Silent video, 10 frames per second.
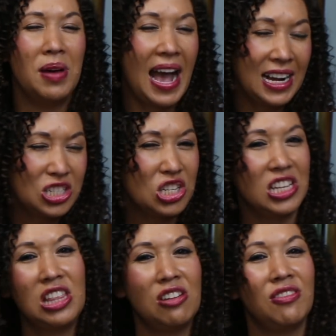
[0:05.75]
but
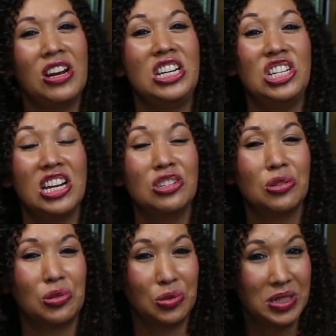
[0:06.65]
actually they're very
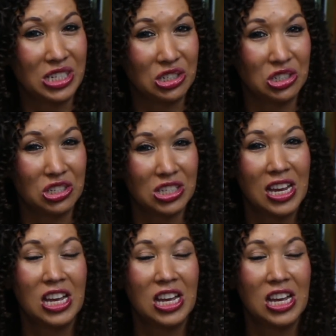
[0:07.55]
gentle creatures.